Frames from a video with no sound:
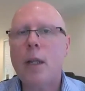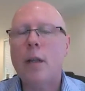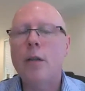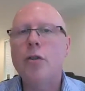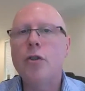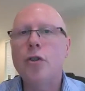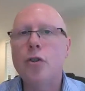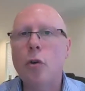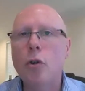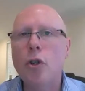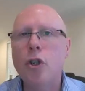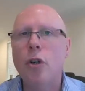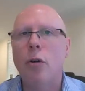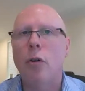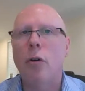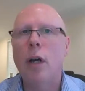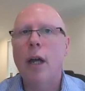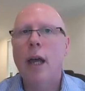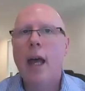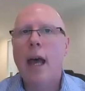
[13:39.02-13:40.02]

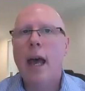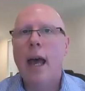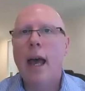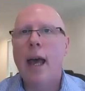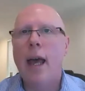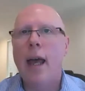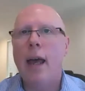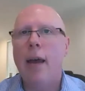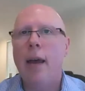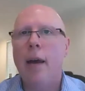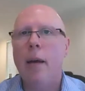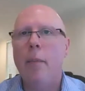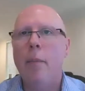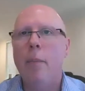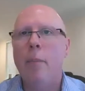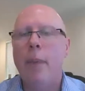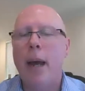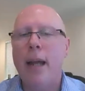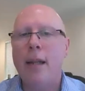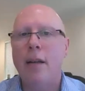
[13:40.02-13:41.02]
Social
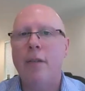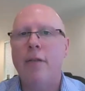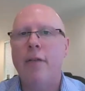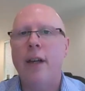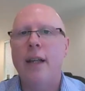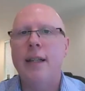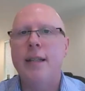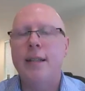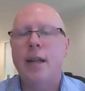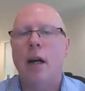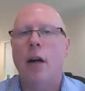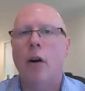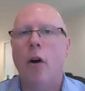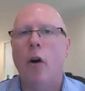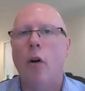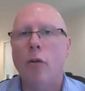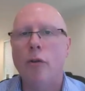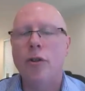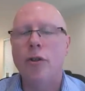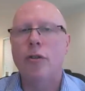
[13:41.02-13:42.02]
benefits are
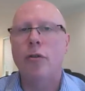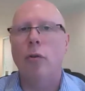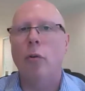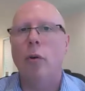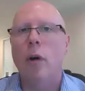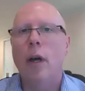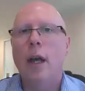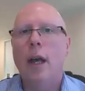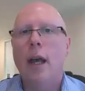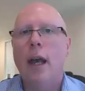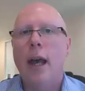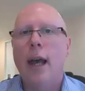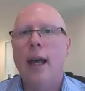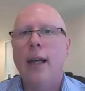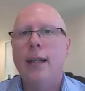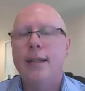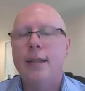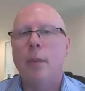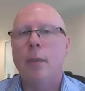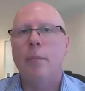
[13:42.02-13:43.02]
also
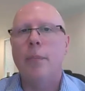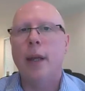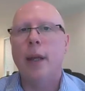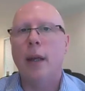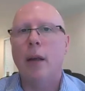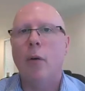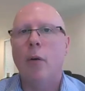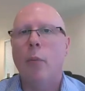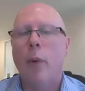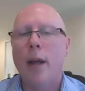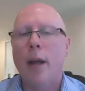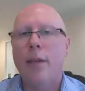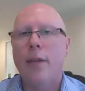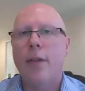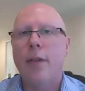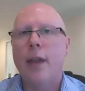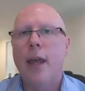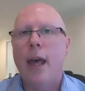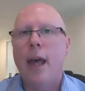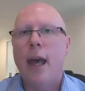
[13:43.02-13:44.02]
something
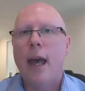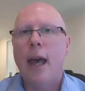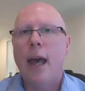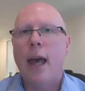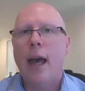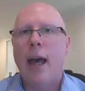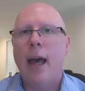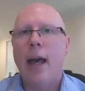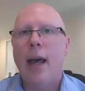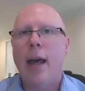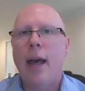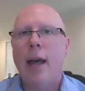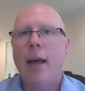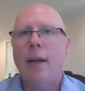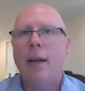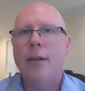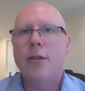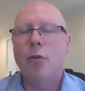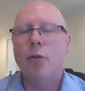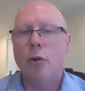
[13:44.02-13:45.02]
with
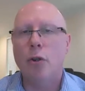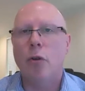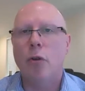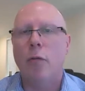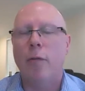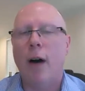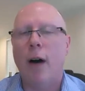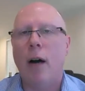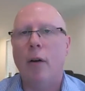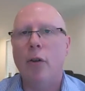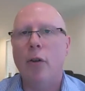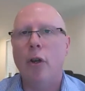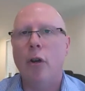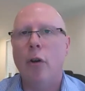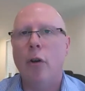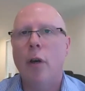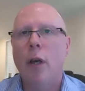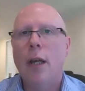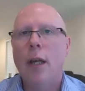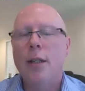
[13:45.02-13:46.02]
social
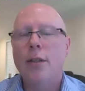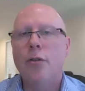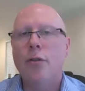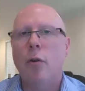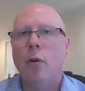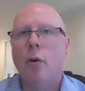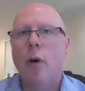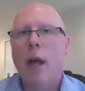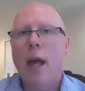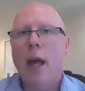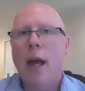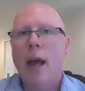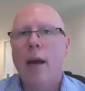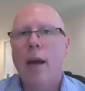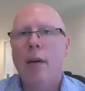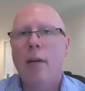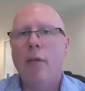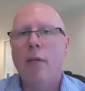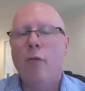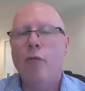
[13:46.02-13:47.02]
value. So
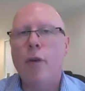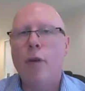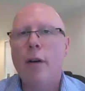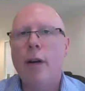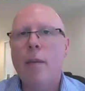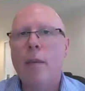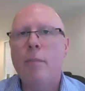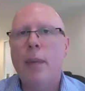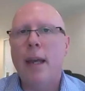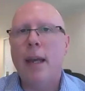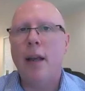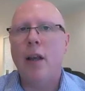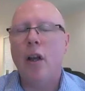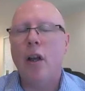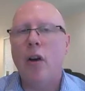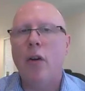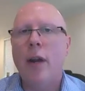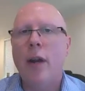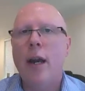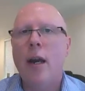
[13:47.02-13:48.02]
really being
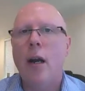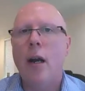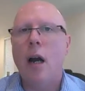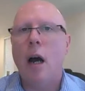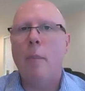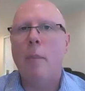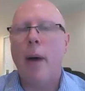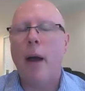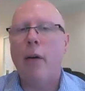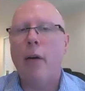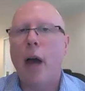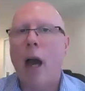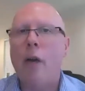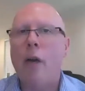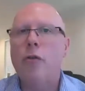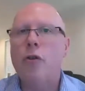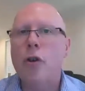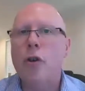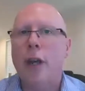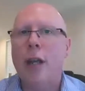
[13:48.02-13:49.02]
clear about how
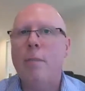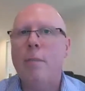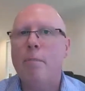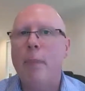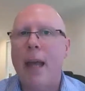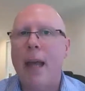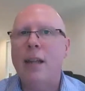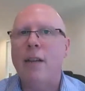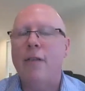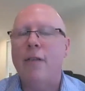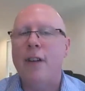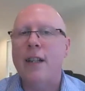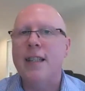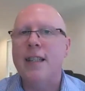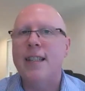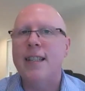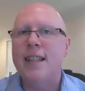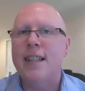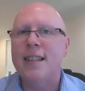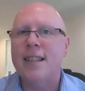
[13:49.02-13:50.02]
you can benefit
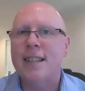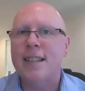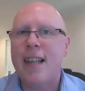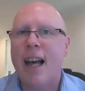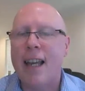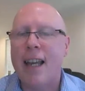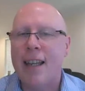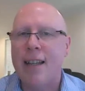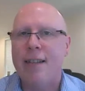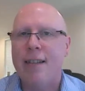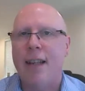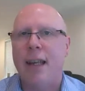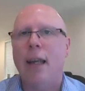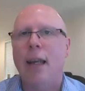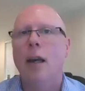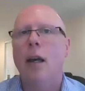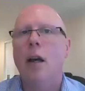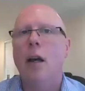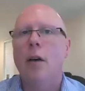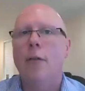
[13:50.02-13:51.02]

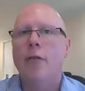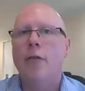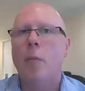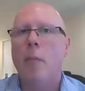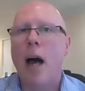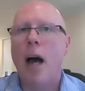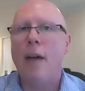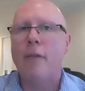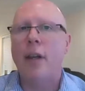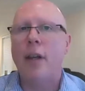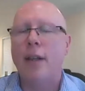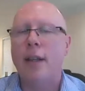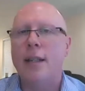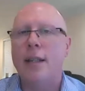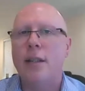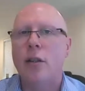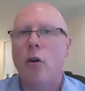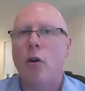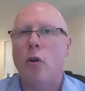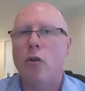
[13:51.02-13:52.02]
society from having
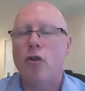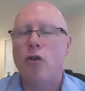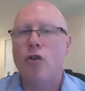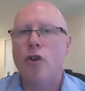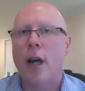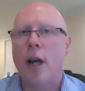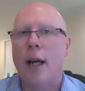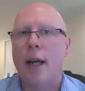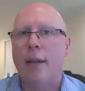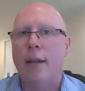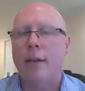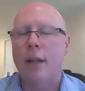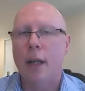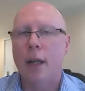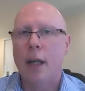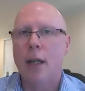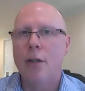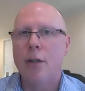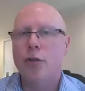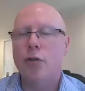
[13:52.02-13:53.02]
this contract.
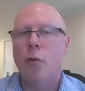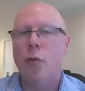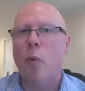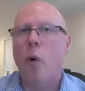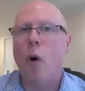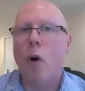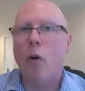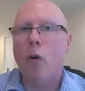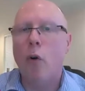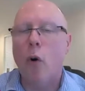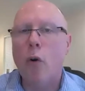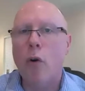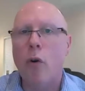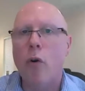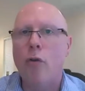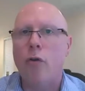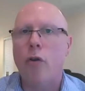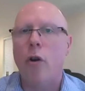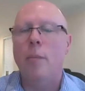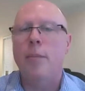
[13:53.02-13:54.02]
So what
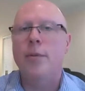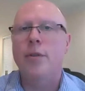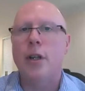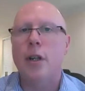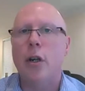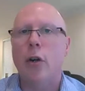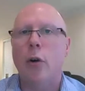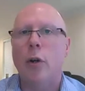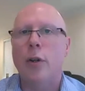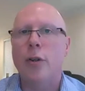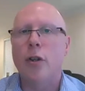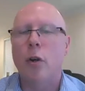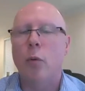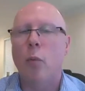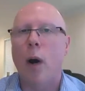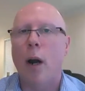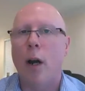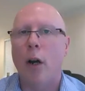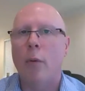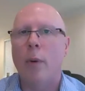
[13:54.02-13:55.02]
local groups are you going to
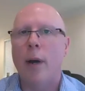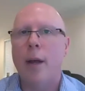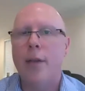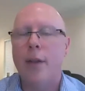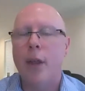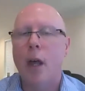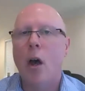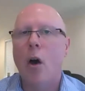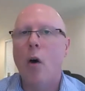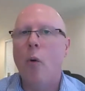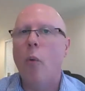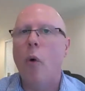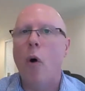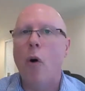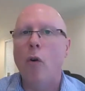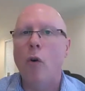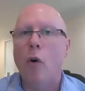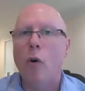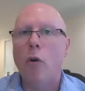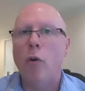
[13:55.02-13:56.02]
work with?
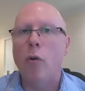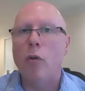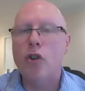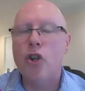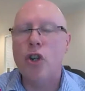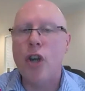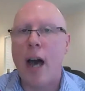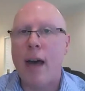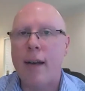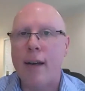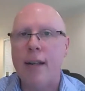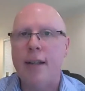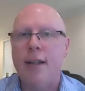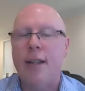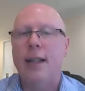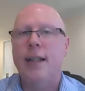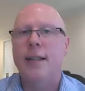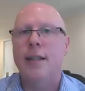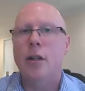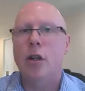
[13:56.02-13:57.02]
What local
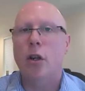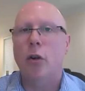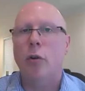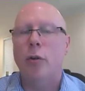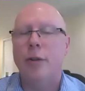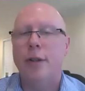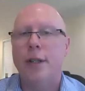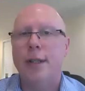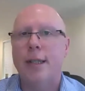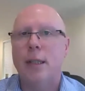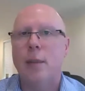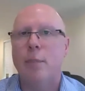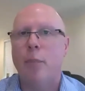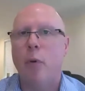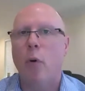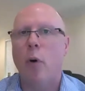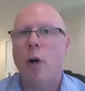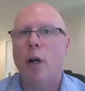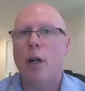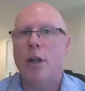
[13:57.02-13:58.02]
charities are you going to
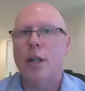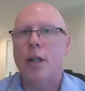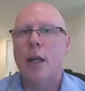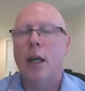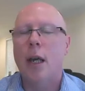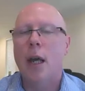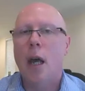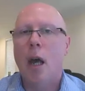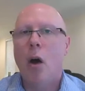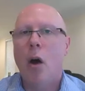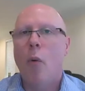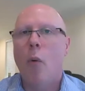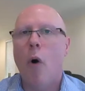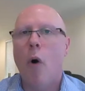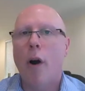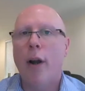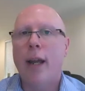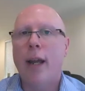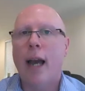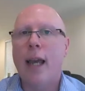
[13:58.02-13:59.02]
support?
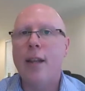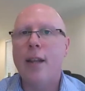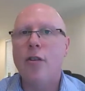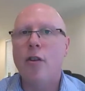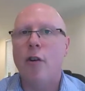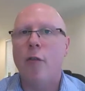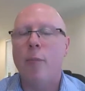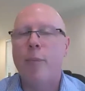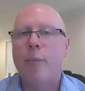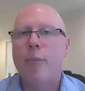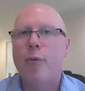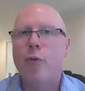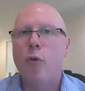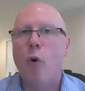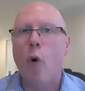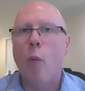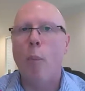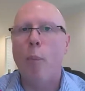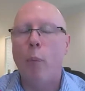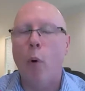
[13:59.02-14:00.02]
What kind of
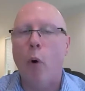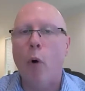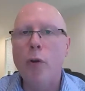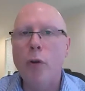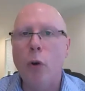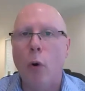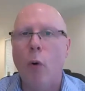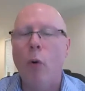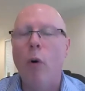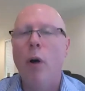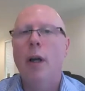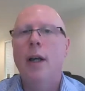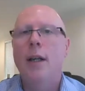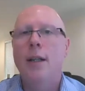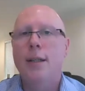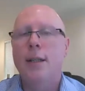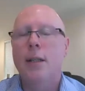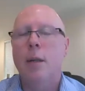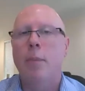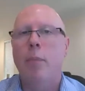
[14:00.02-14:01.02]
pro bono
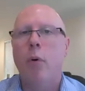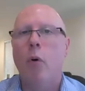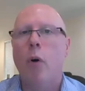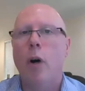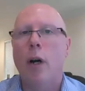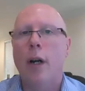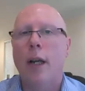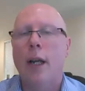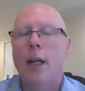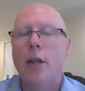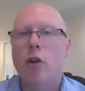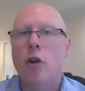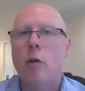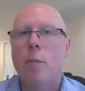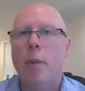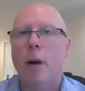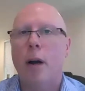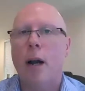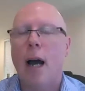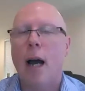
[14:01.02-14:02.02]
support can
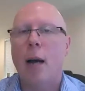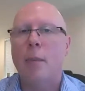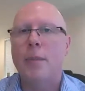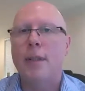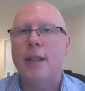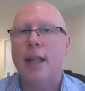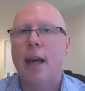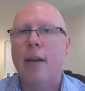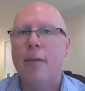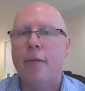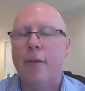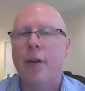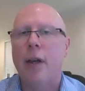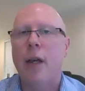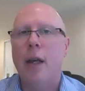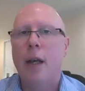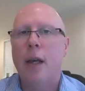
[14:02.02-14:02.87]
you perhaps give?